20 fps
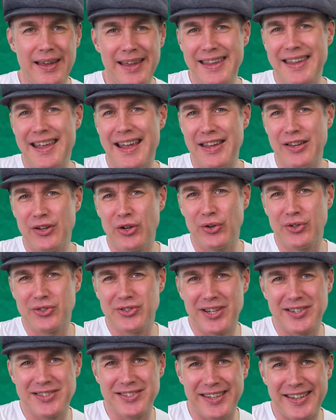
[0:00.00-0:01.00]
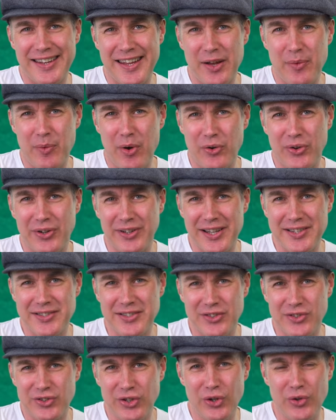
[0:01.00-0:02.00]
Hey, how you doing? Justin here. Welcome to
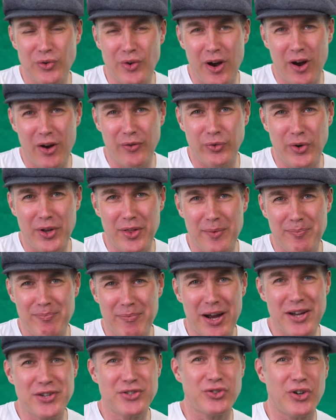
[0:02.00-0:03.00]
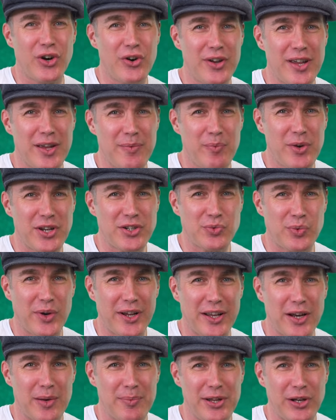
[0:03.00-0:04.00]
lesson two of Rhythm Maestro, in which
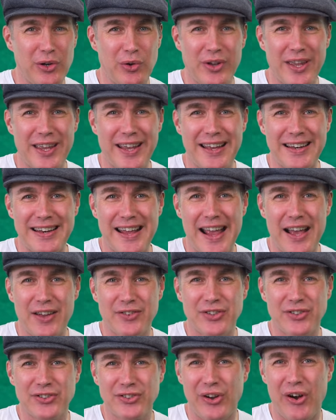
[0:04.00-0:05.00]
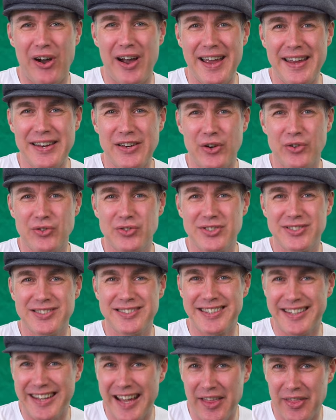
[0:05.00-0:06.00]
we're going to be looking at how to tie notes
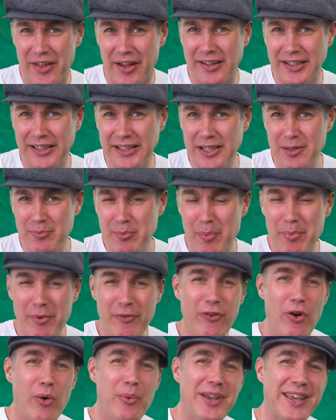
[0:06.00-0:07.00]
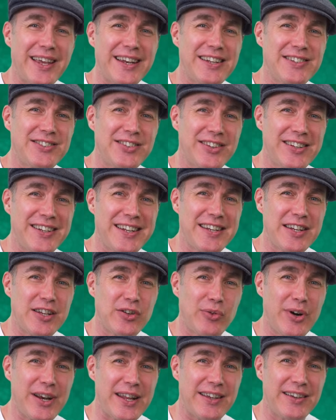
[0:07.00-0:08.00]
together. But before we get into the nitty
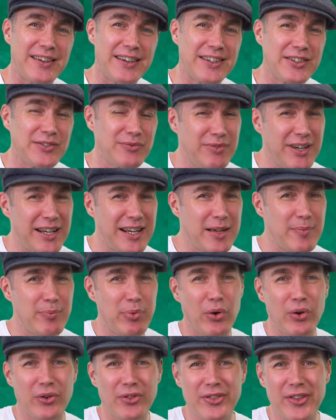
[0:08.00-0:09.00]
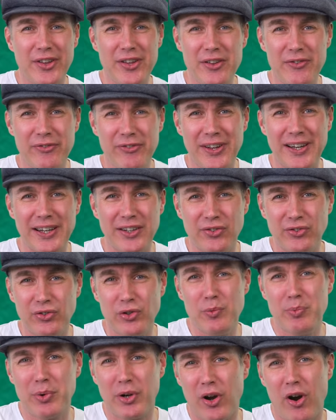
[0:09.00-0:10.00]
gritty, it's really important that you're feeling
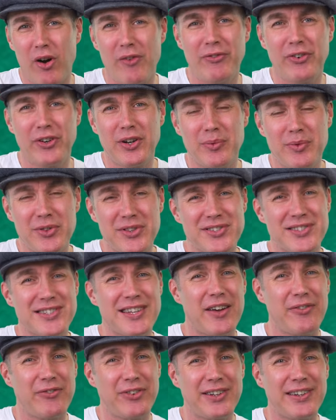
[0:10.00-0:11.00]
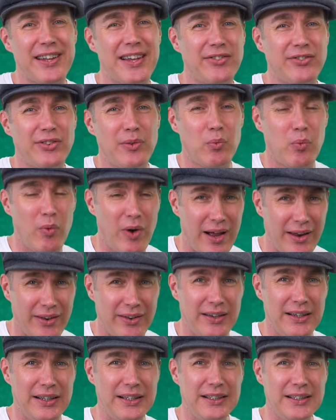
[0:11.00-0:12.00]
super confident with the stuff in lesson
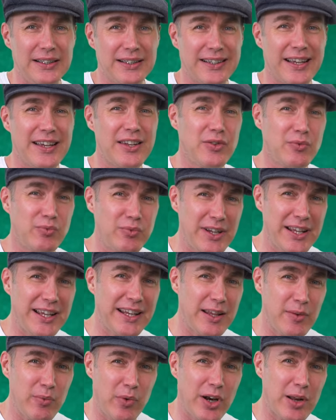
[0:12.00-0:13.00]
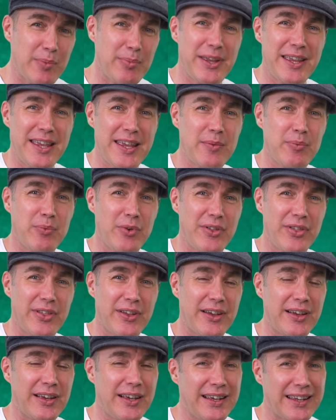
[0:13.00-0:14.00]
one. Okay, you really want to be hit with
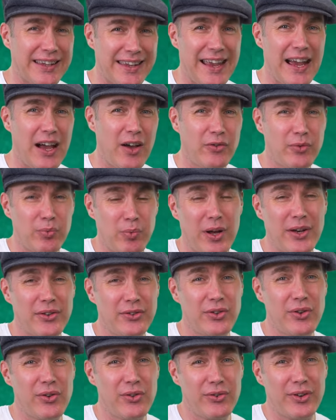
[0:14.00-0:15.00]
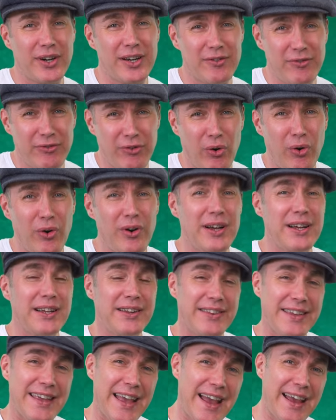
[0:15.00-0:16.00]
the count one, two, three, and four,
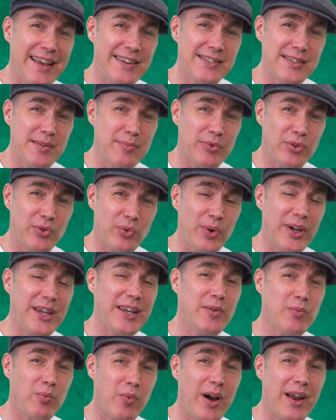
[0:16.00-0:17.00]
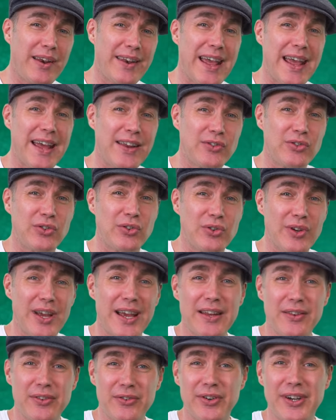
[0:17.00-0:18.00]
the and in between one and two
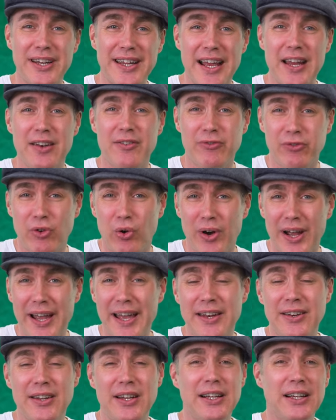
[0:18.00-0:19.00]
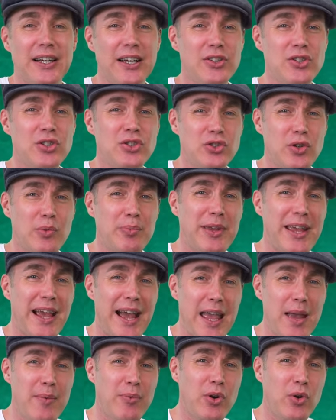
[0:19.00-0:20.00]
and three and four and, and you should be
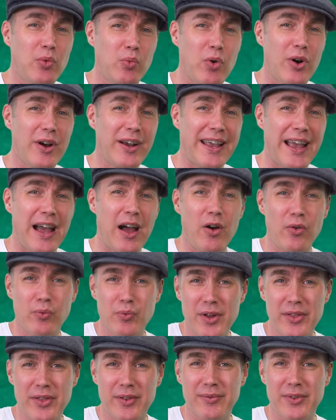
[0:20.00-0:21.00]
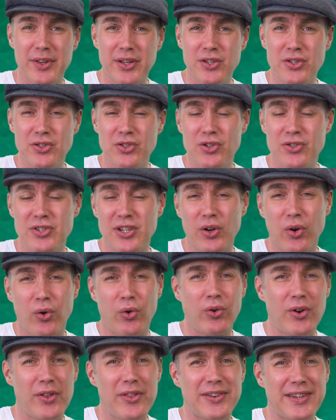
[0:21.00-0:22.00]
able to work out a rhythm that is using
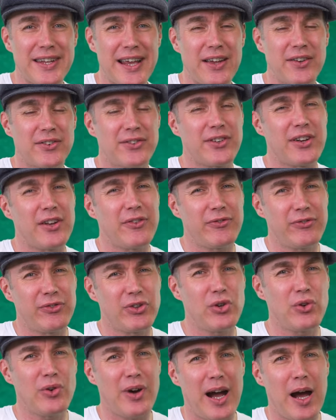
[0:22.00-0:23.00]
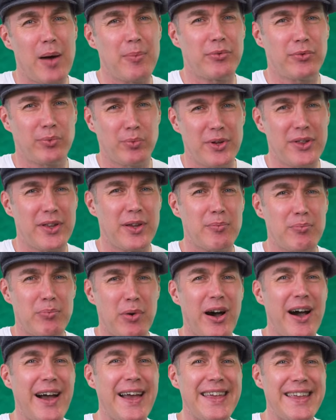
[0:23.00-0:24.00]
all of the downs and a few ups with it
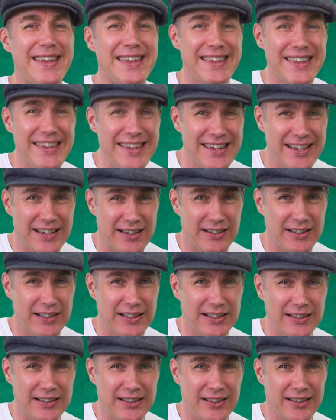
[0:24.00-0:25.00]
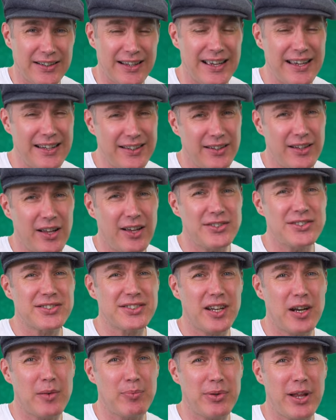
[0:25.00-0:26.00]
by ear. Okay, I'm
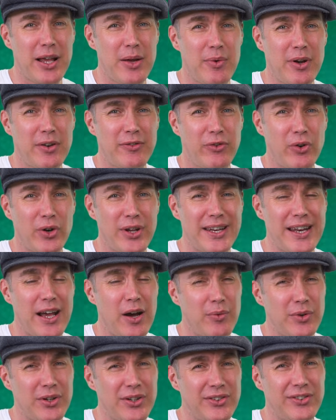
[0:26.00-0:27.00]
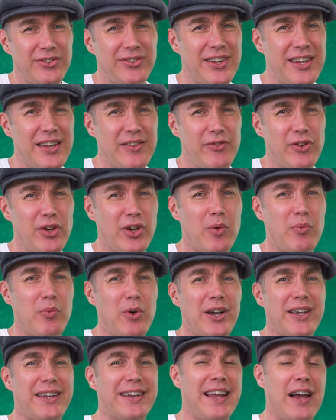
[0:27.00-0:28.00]
just going to play one for you now. I want you to see if you can
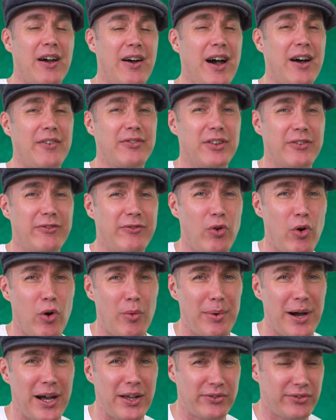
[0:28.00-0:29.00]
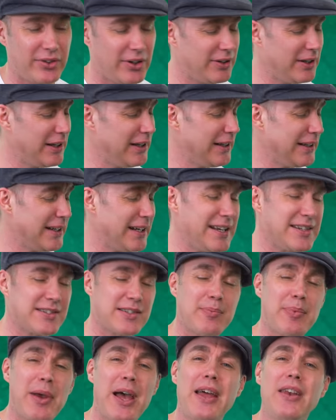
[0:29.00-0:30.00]
work it out after four bars. So here's
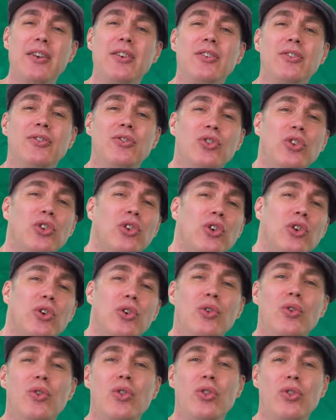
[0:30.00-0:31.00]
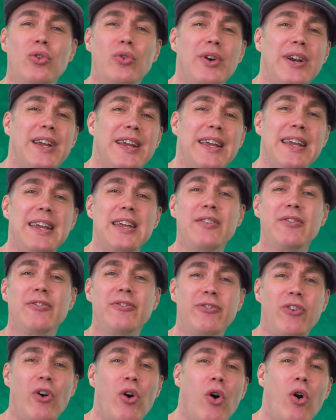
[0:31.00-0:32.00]
the pattern. Two, three,
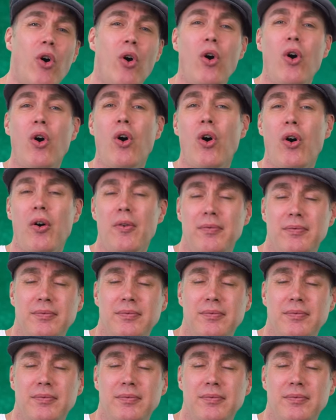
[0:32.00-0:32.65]
four.